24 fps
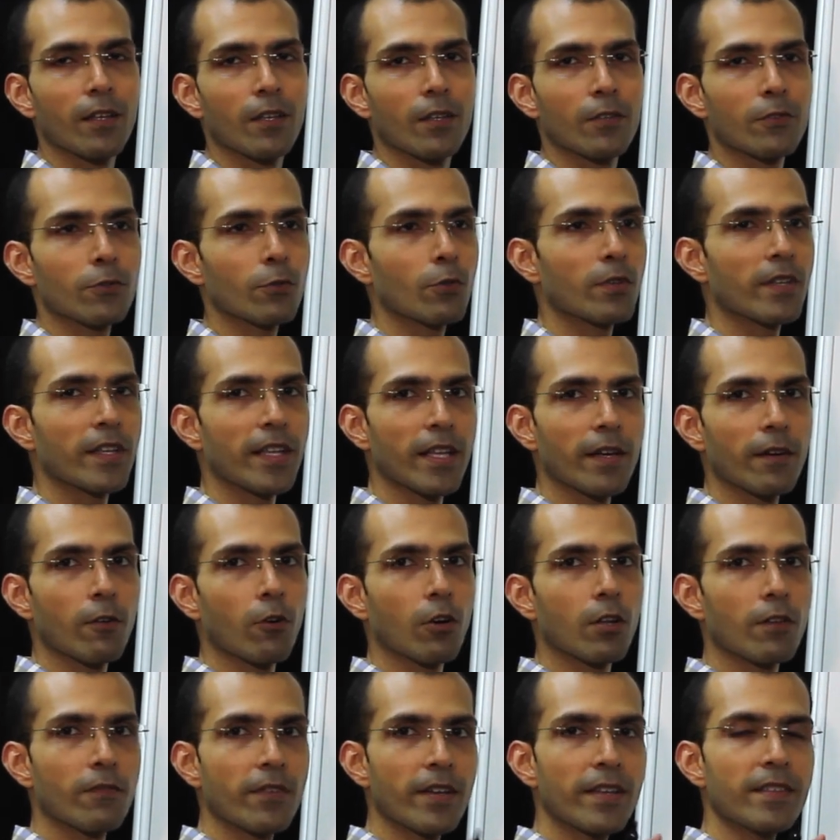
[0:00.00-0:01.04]
So
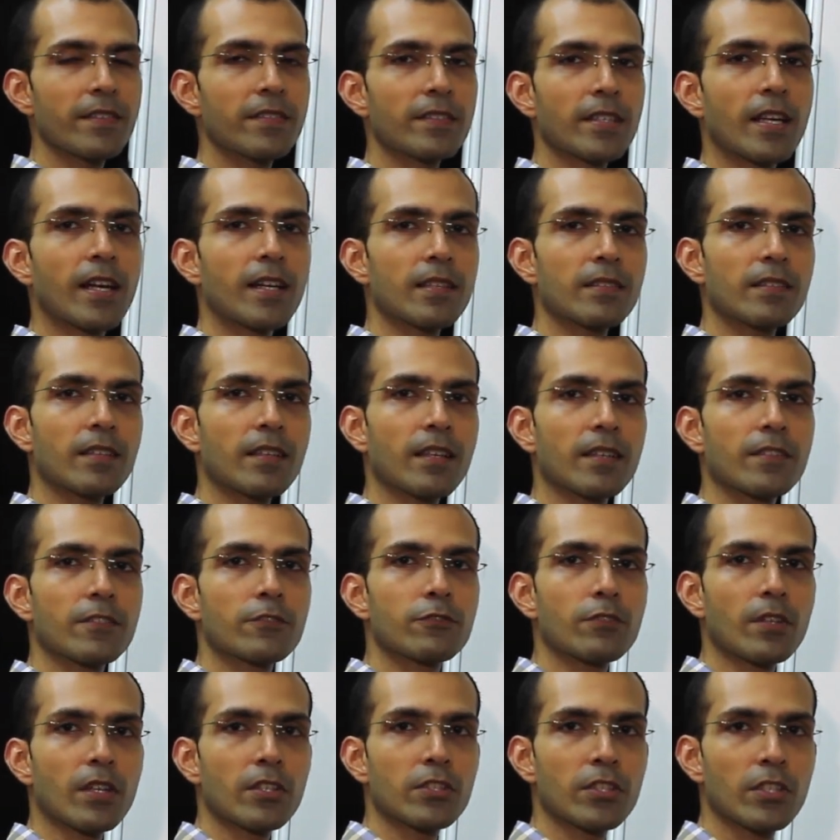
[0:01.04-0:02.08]
always start the
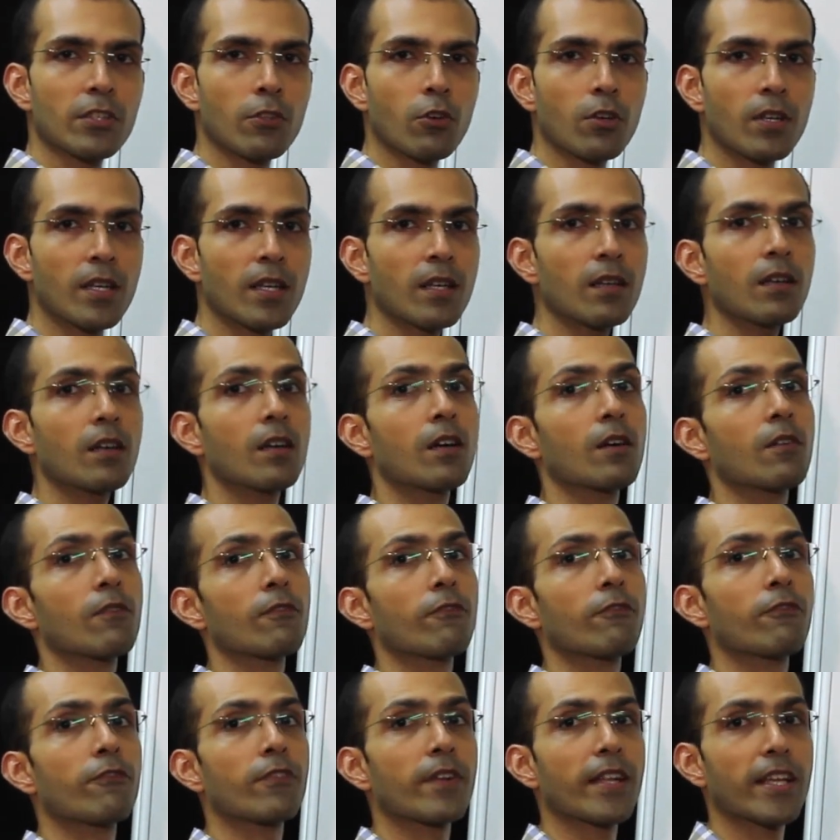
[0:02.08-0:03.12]
construction on a
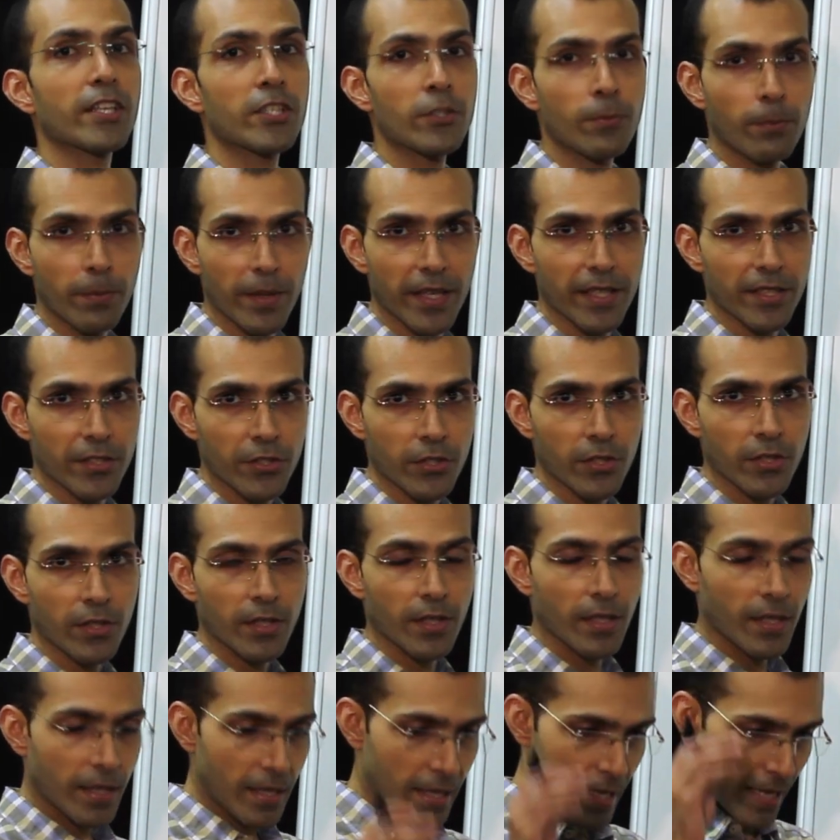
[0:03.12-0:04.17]
fresh page
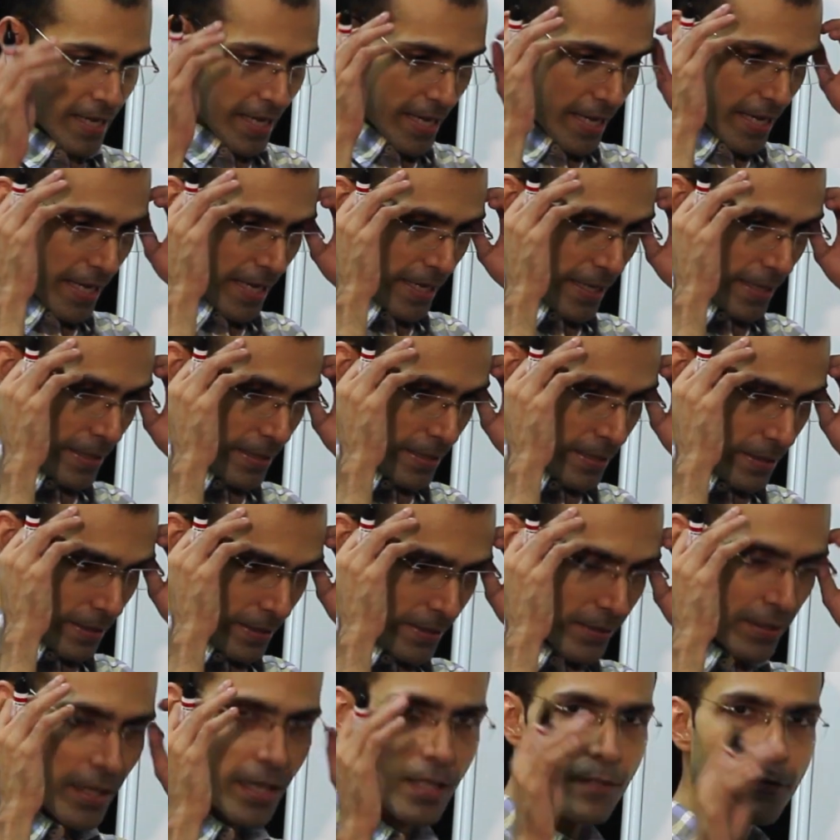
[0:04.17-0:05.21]
and
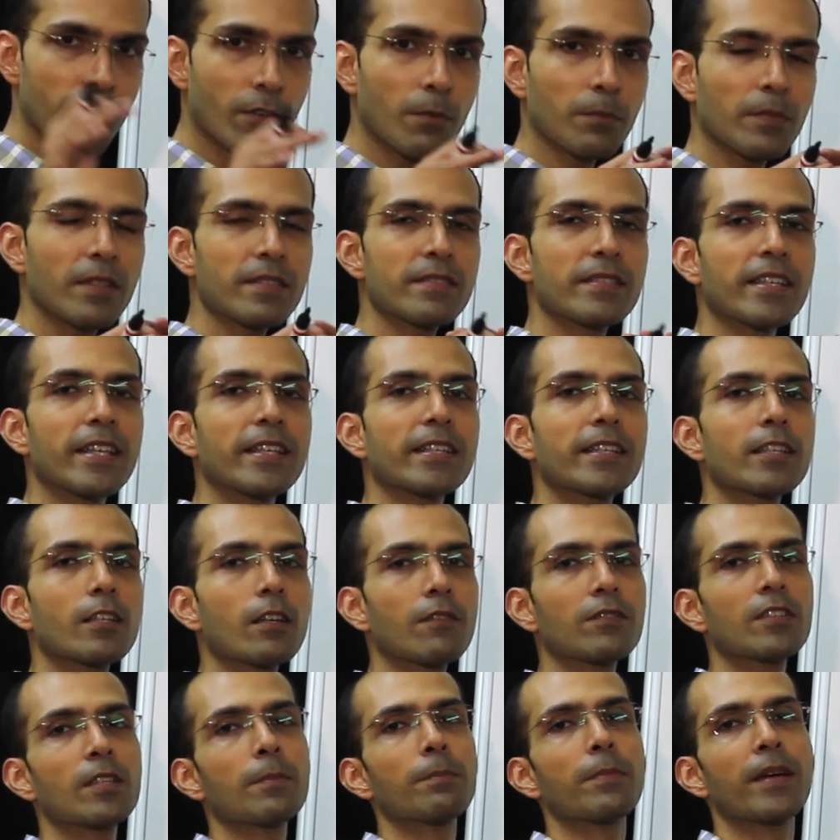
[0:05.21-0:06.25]
start from the center
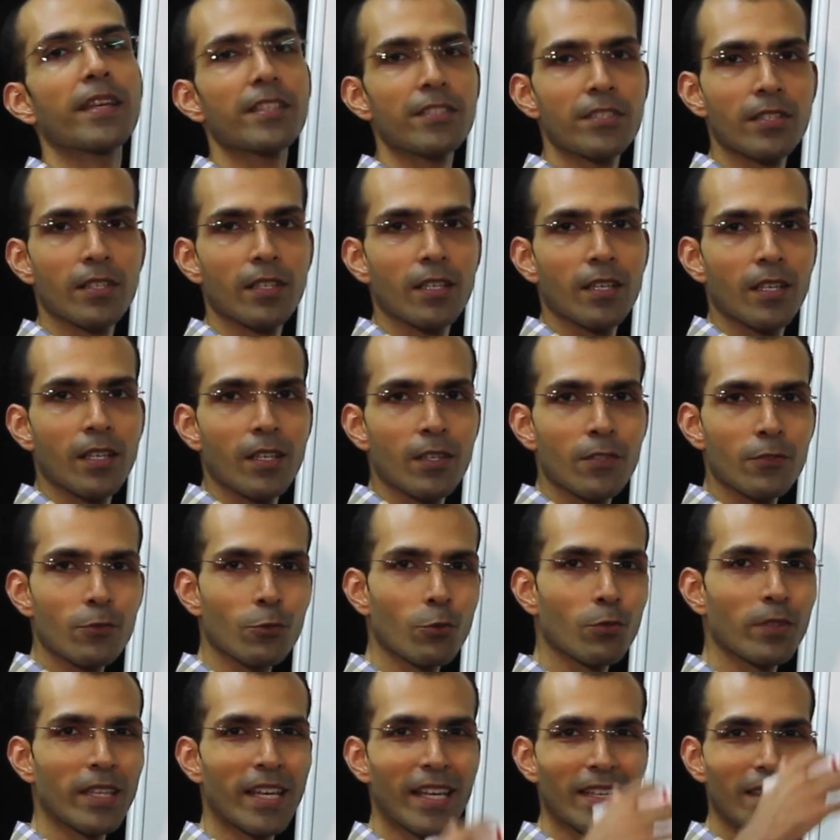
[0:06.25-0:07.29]
of the page
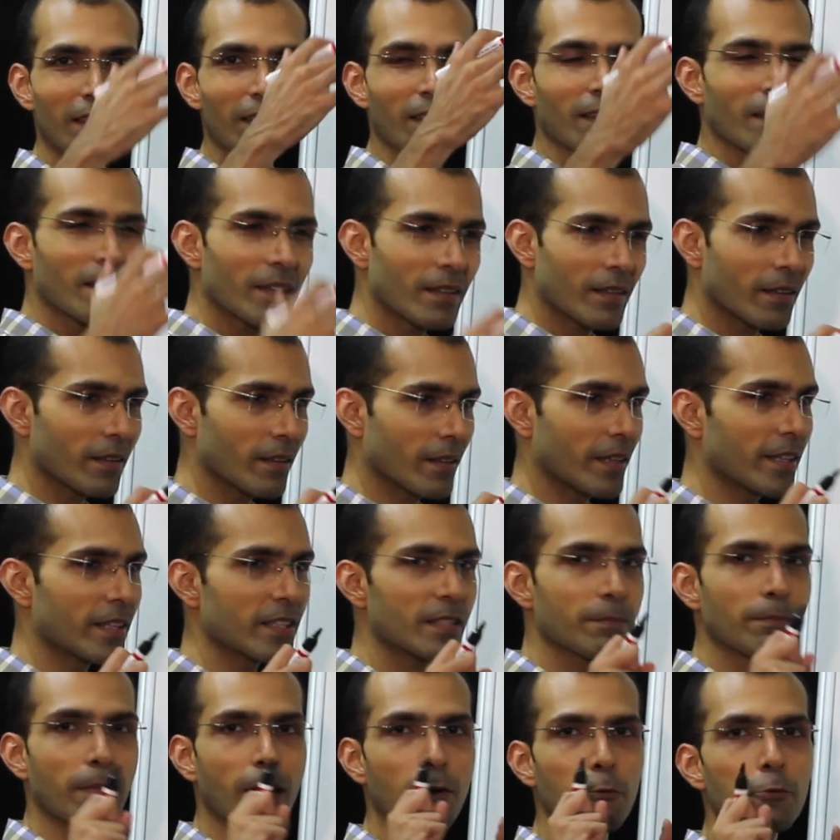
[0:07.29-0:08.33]
so that it
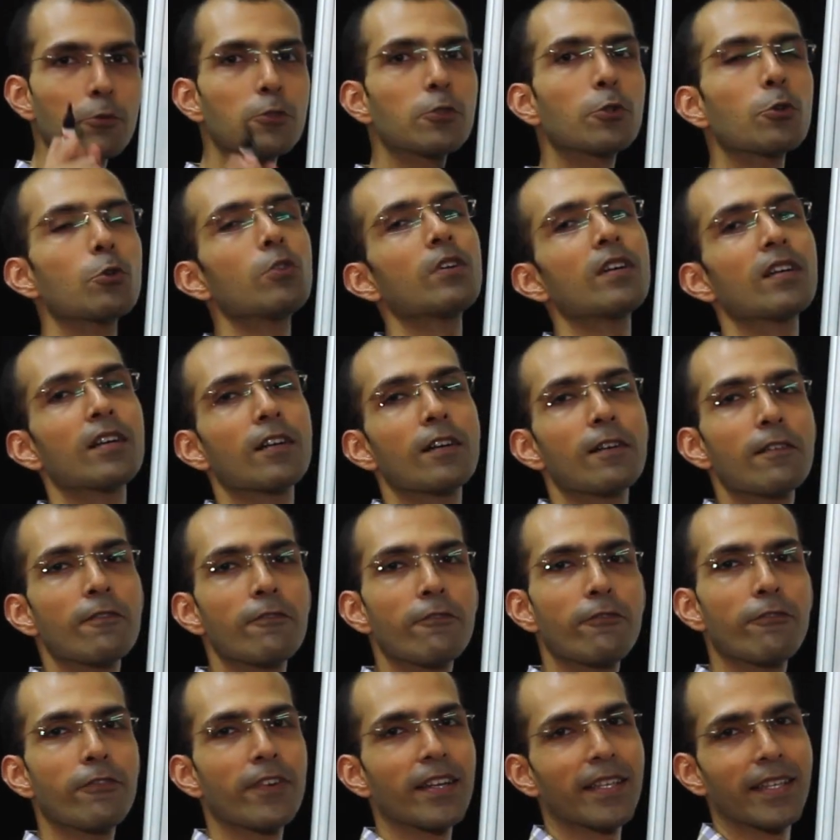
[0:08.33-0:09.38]
is bound to
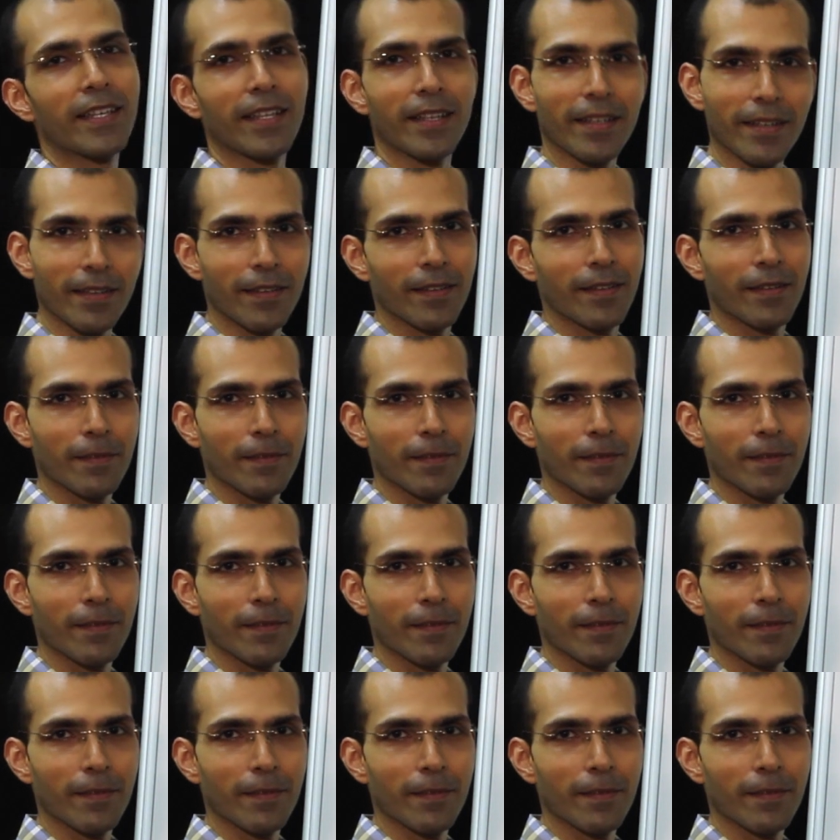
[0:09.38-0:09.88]
fit in.